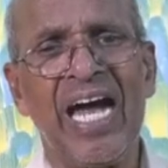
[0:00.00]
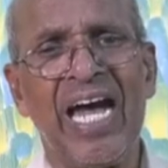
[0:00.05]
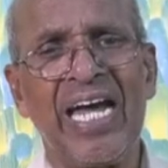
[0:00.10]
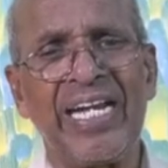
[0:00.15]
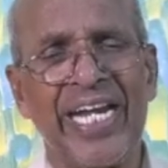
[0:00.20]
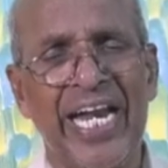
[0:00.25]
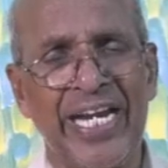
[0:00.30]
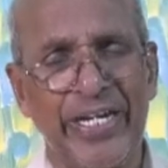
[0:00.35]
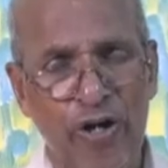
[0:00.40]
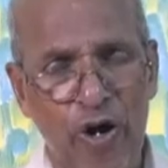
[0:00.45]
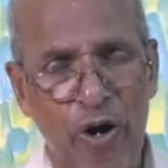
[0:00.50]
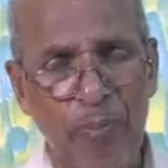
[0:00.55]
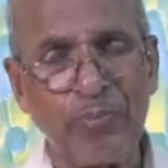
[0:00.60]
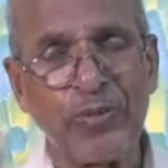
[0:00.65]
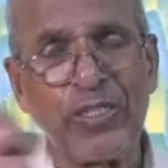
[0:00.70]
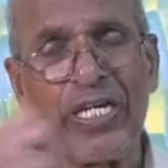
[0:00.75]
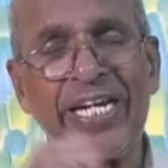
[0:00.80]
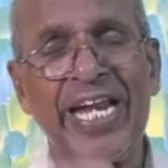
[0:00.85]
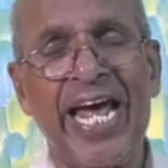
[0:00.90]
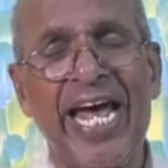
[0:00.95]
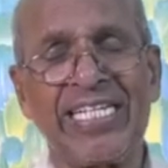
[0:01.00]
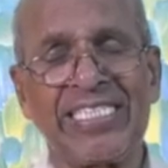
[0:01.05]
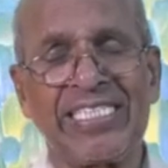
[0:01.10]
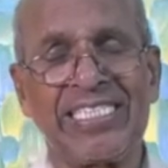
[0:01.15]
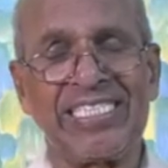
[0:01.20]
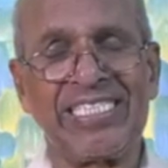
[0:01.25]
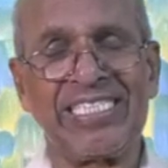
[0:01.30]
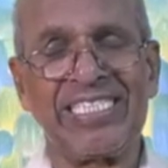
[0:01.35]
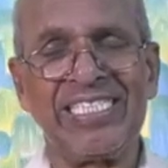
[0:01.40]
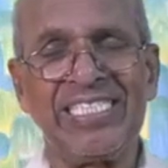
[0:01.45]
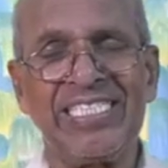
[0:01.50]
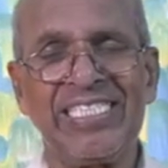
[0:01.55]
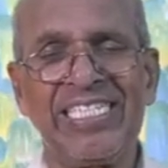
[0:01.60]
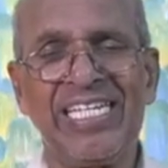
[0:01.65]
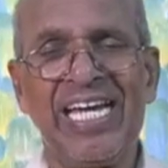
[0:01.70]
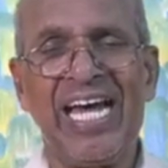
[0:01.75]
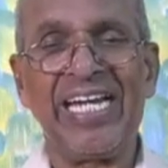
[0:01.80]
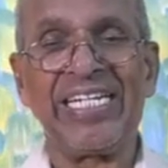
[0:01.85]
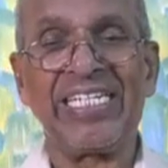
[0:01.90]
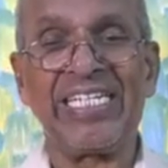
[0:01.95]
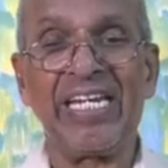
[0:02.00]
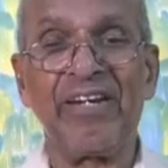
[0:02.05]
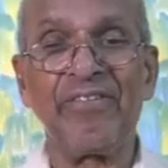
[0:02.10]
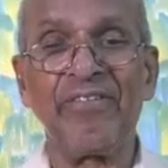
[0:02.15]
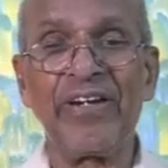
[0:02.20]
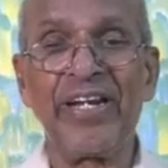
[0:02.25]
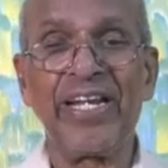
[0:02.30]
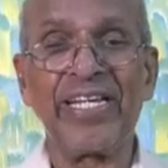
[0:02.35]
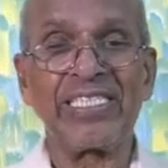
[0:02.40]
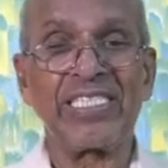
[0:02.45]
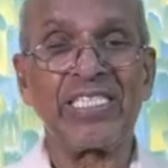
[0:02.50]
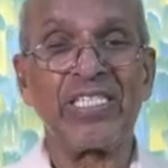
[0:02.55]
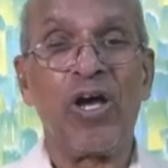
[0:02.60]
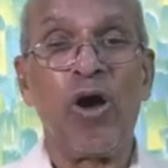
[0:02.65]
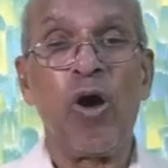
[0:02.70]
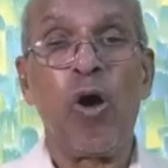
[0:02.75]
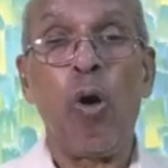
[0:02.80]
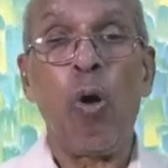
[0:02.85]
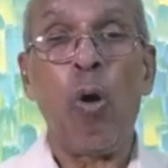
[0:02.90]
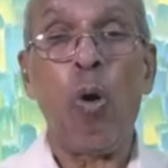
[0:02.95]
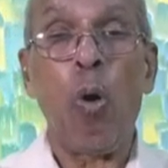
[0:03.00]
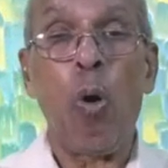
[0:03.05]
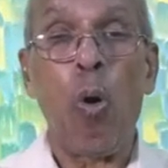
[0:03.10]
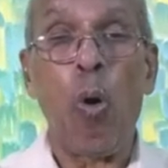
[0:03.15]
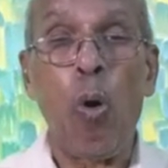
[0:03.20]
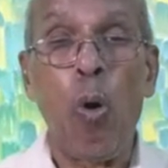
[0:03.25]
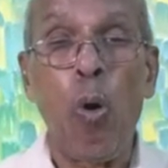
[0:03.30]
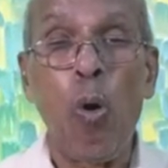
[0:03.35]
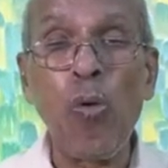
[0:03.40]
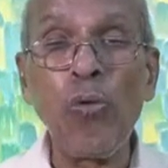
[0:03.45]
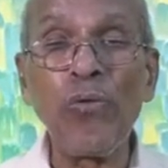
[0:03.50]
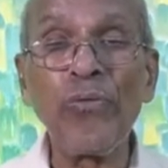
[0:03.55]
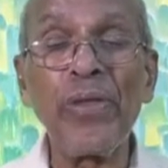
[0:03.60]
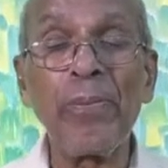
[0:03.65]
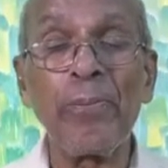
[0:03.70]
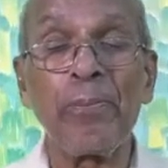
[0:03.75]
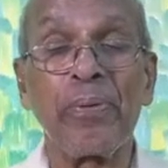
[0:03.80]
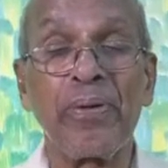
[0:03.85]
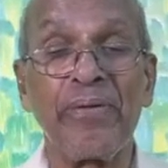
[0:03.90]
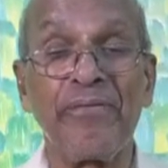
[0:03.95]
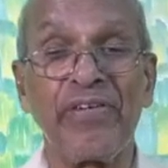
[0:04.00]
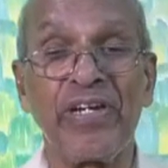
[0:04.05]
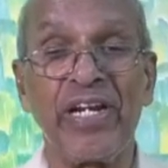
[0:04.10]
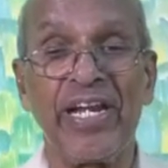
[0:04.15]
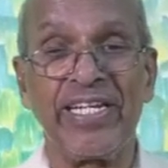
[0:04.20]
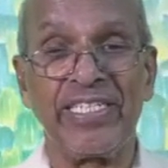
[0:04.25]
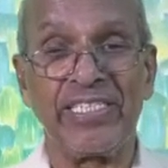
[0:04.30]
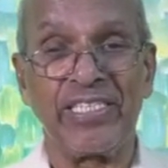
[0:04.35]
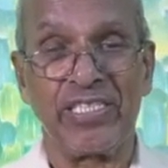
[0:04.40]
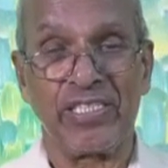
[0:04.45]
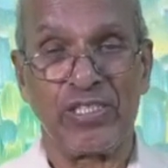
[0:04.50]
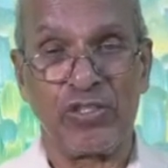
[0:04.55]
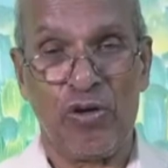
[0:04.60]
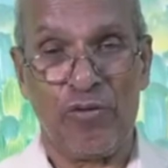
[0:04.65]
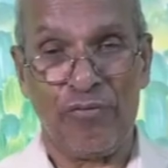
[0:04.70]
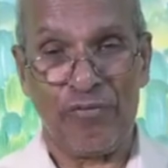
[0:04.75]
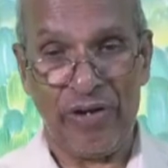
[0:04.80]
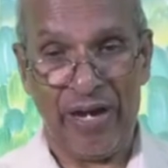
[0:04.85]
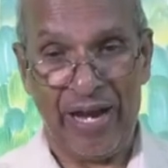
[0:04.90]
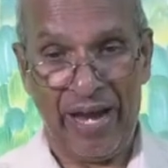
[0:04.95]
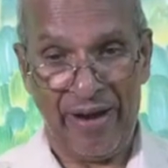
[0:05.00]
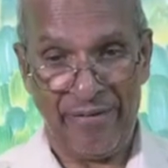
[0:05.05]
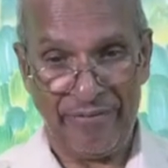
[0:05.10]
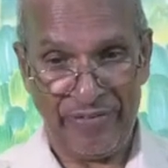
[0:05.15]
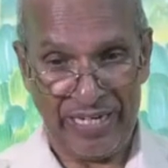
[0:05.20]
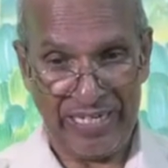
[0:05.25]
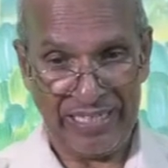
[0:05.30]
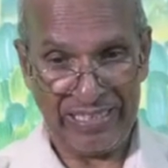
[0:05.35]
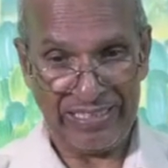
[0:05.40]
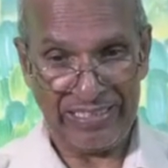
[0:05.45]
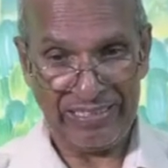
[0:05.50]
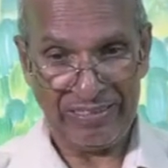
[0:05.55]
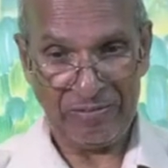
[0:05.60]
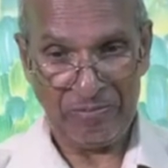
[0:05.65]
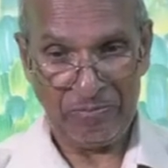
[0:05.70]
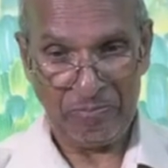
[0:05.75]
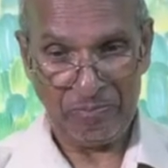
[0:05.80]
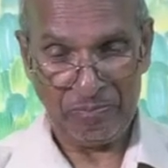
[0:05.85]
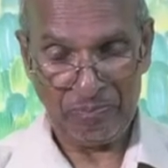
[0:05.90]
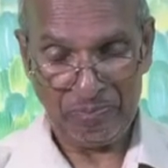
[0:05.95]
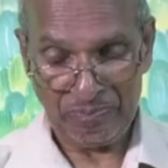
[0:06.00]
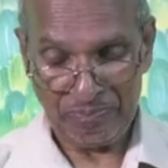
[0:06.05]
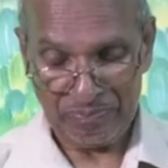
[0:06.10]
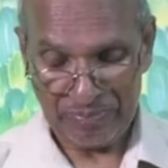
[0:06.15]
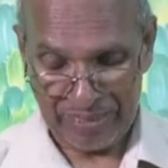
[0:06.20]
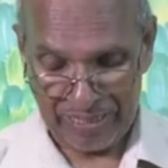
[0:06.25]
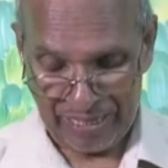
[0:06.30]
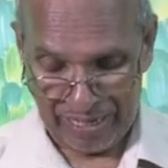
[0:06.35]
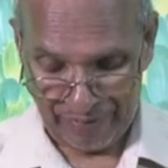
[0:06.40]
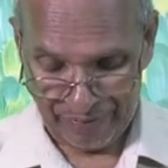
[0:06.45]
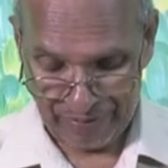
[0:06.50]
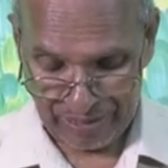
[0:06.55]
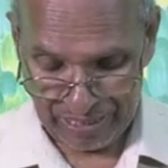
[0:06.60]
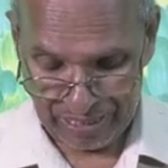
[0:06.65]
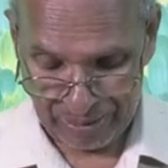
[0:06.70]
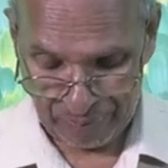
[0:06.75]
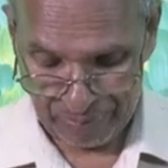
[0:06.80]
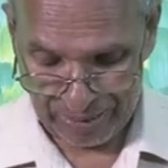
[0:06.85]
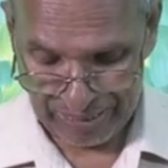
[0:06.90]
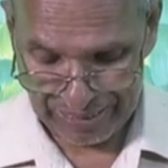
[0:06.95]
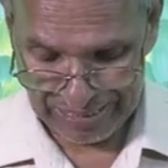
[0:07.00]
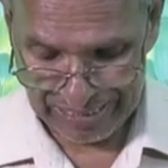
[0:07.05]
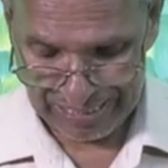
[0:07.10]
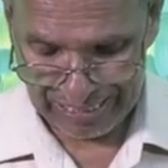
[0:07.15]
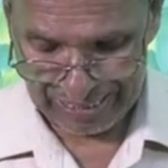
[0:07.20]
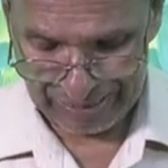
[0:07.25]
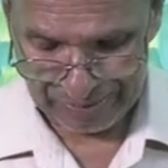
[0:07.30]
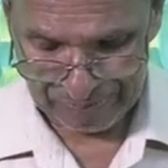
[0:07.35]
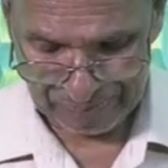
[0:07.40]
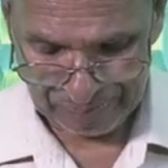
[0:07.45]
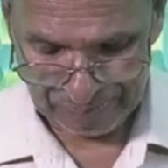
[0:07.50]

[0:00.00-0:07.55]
and adopted us and given us all the privileges of heaven, the heavenly blessing.